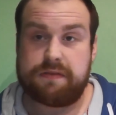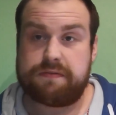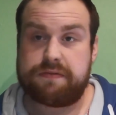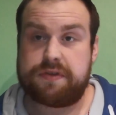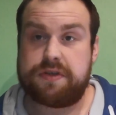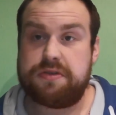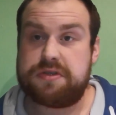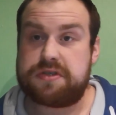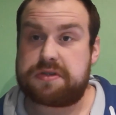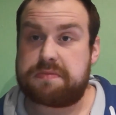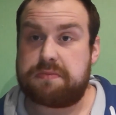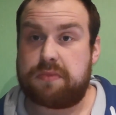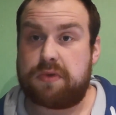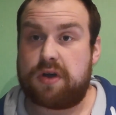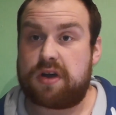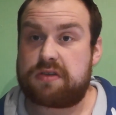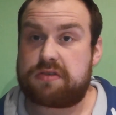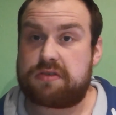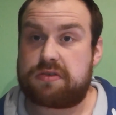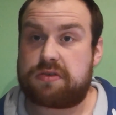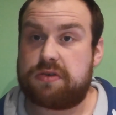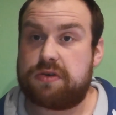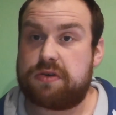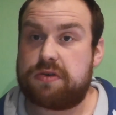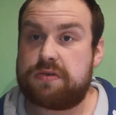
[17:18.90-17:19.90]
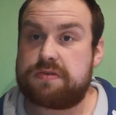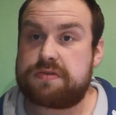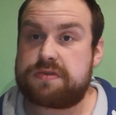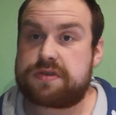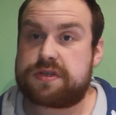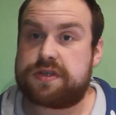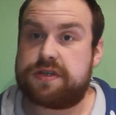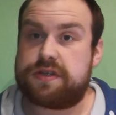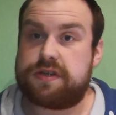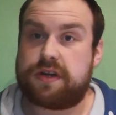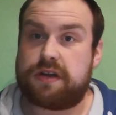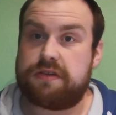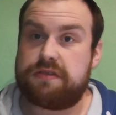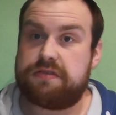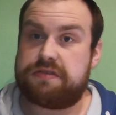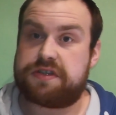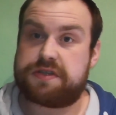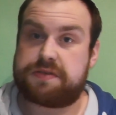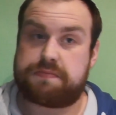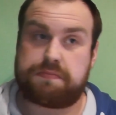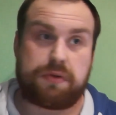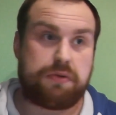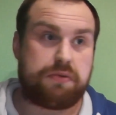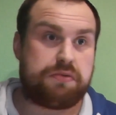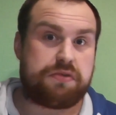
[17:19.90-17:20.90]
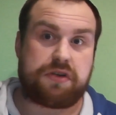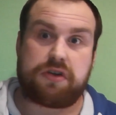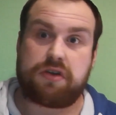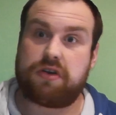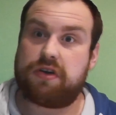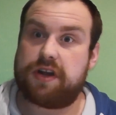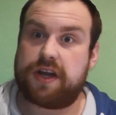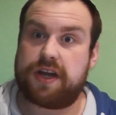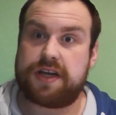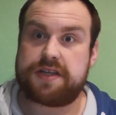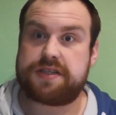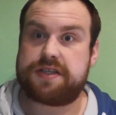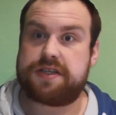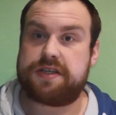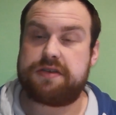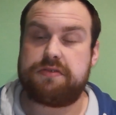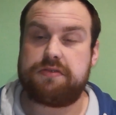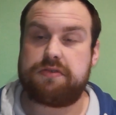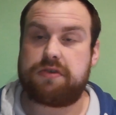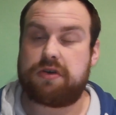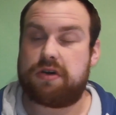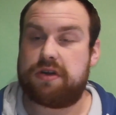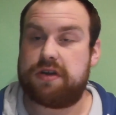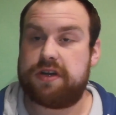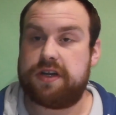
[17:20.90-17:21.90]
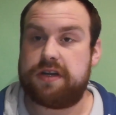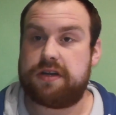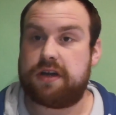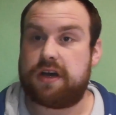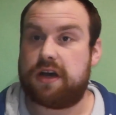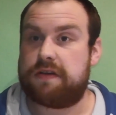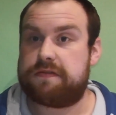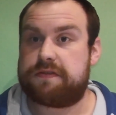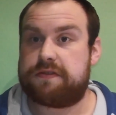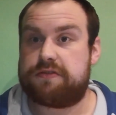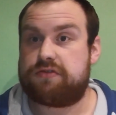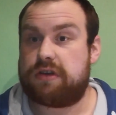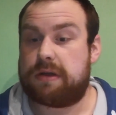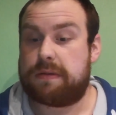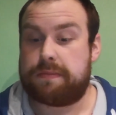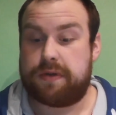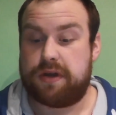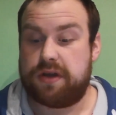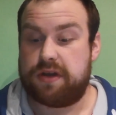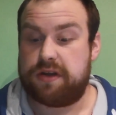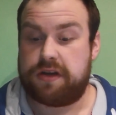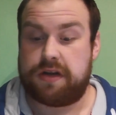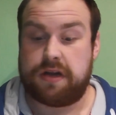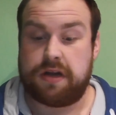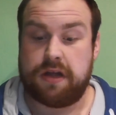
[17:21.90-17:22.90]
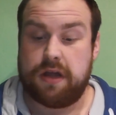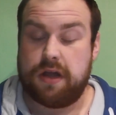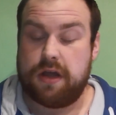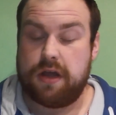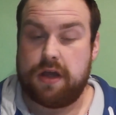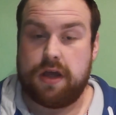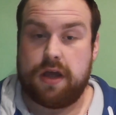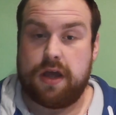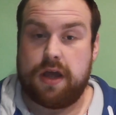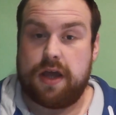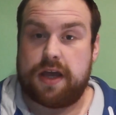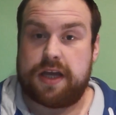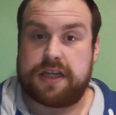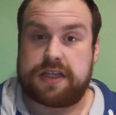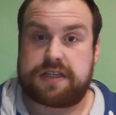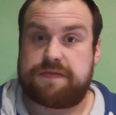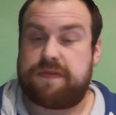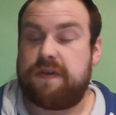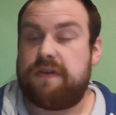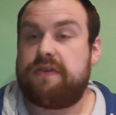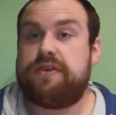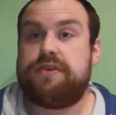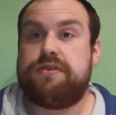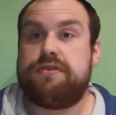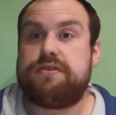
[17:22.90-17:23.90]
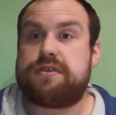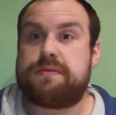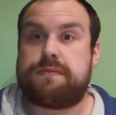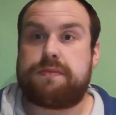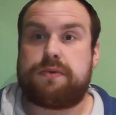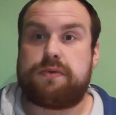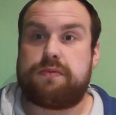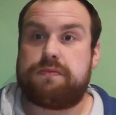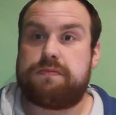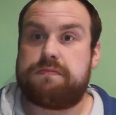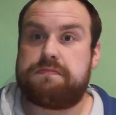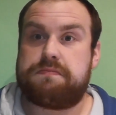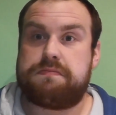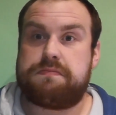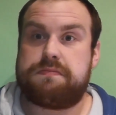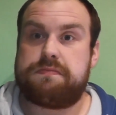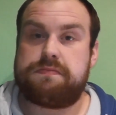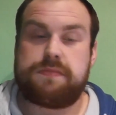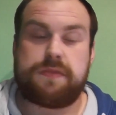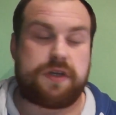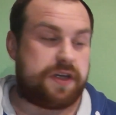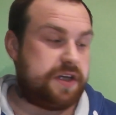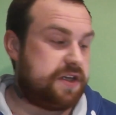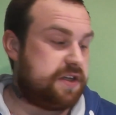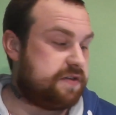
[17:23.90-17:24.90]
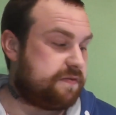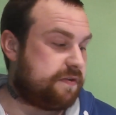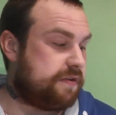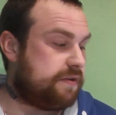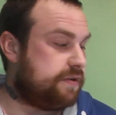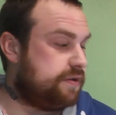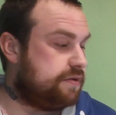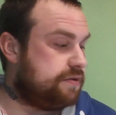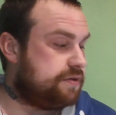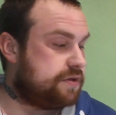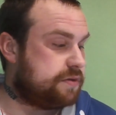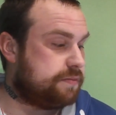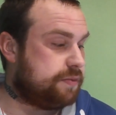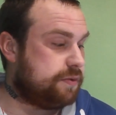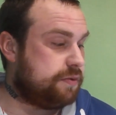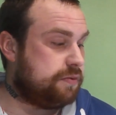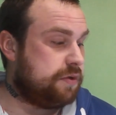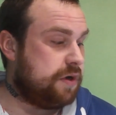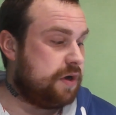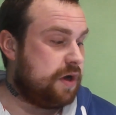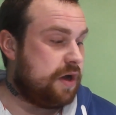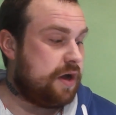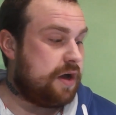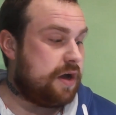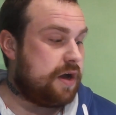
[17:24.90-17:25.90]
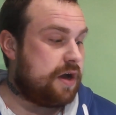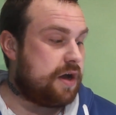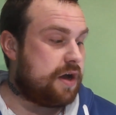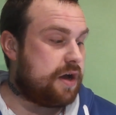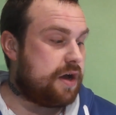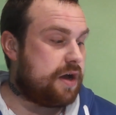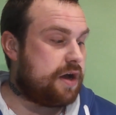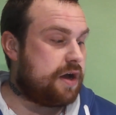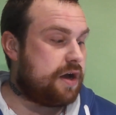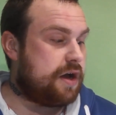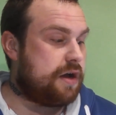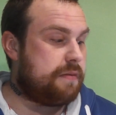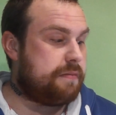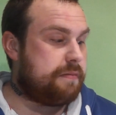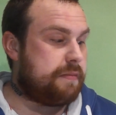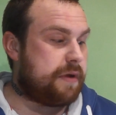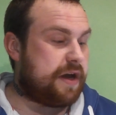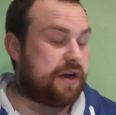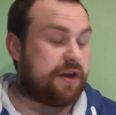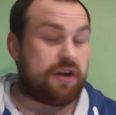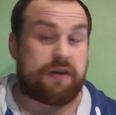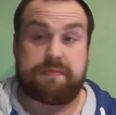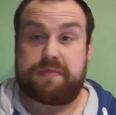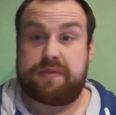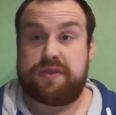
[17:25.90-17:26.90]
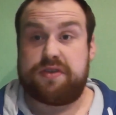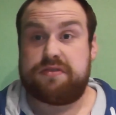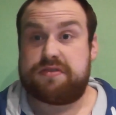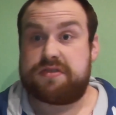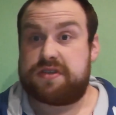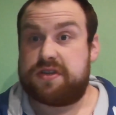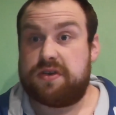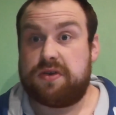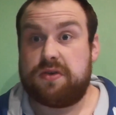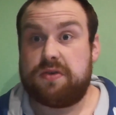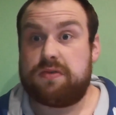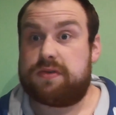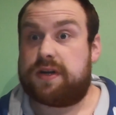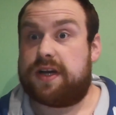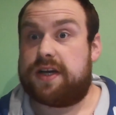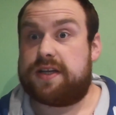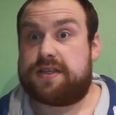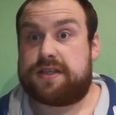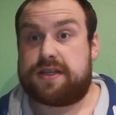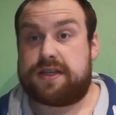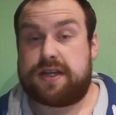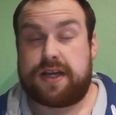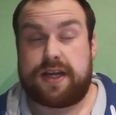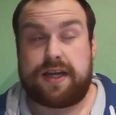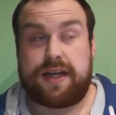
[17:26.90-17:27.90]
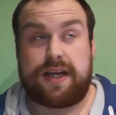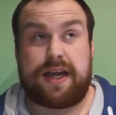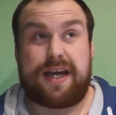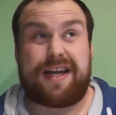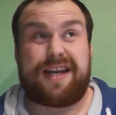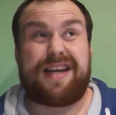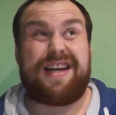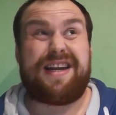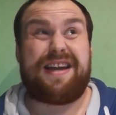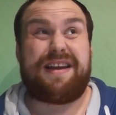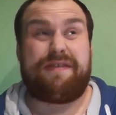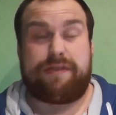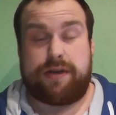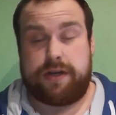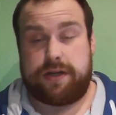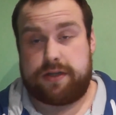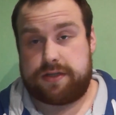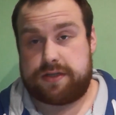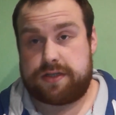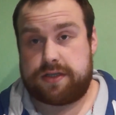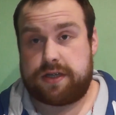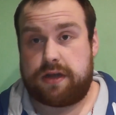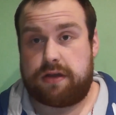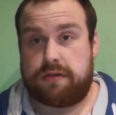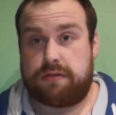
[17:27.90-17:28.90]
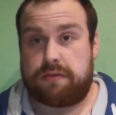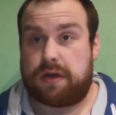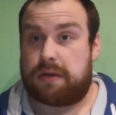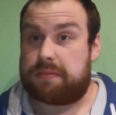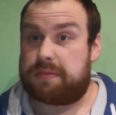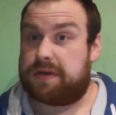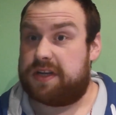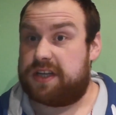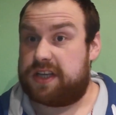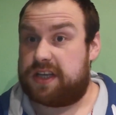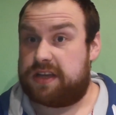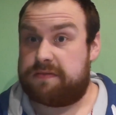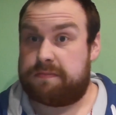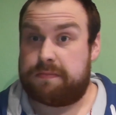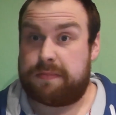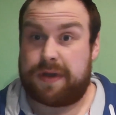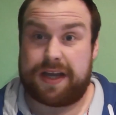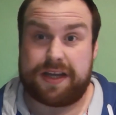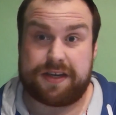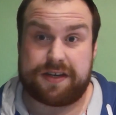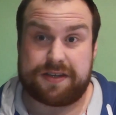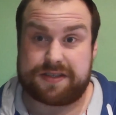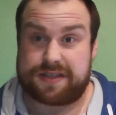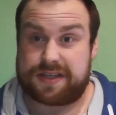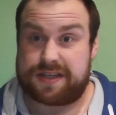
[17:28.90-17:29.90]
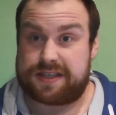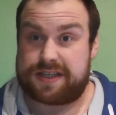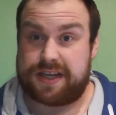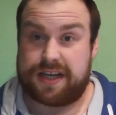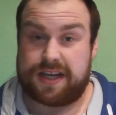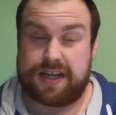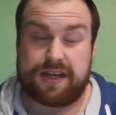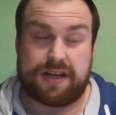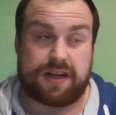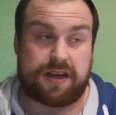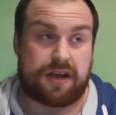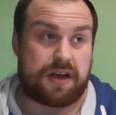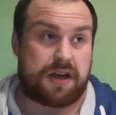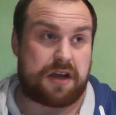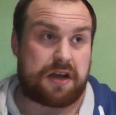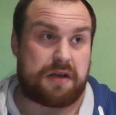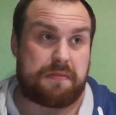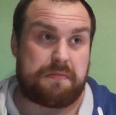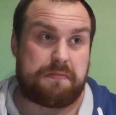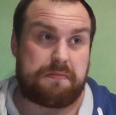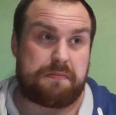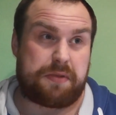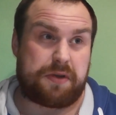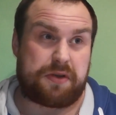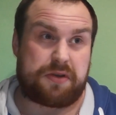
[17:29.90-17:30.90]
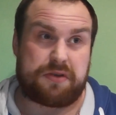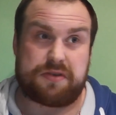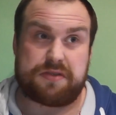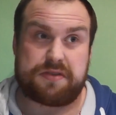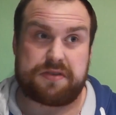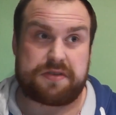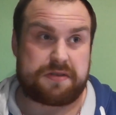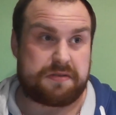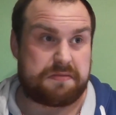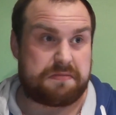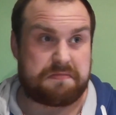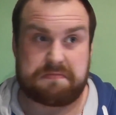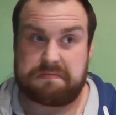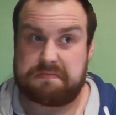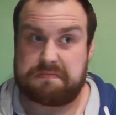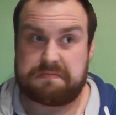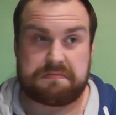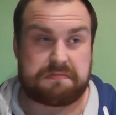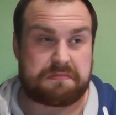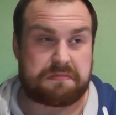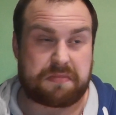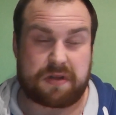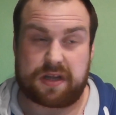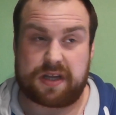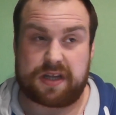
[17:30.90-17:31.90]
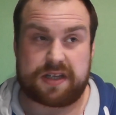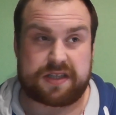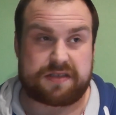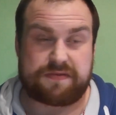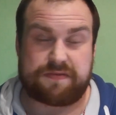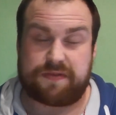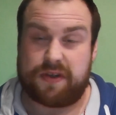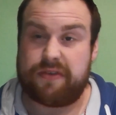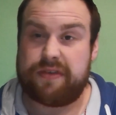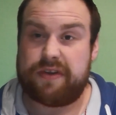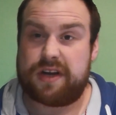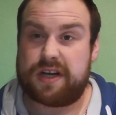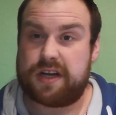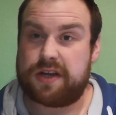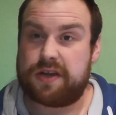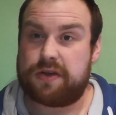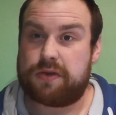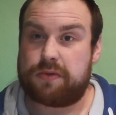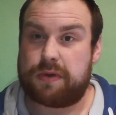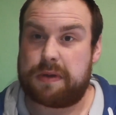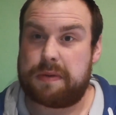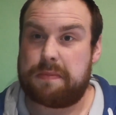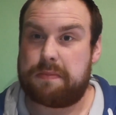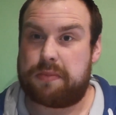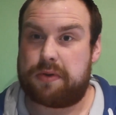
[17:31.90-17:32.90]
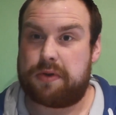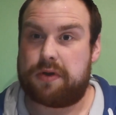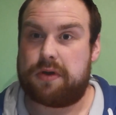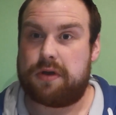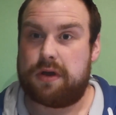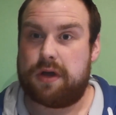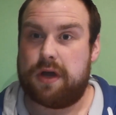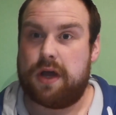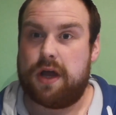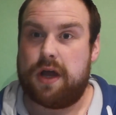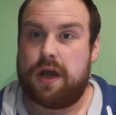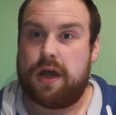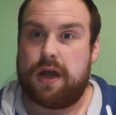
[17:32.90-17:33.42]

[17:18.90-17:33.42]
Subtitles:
you're using microcoils, you know, you just pull the cotton out, stick new cotton in after dry burning. It's very usable. It is very usable, and I've been using it all day today and loving it. So I'm going to give maintenance a 10, because it's very little input.